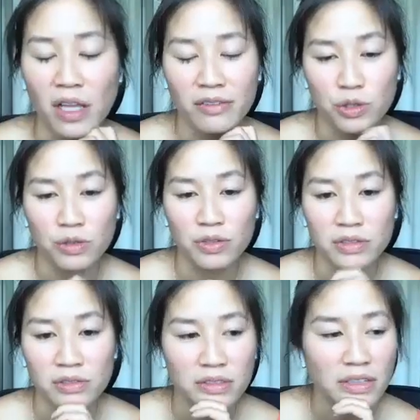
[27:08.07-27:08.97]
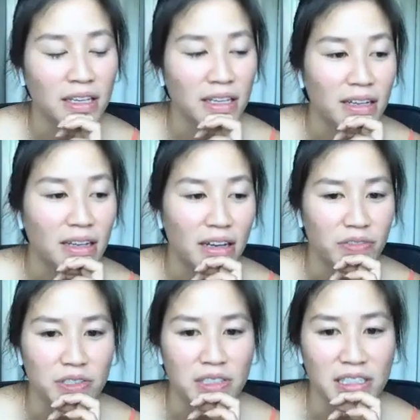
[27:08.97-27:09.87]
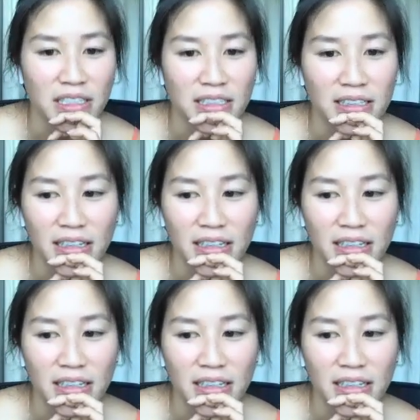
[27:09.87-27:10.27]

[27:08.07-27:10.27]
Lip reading: of trolls, obviously.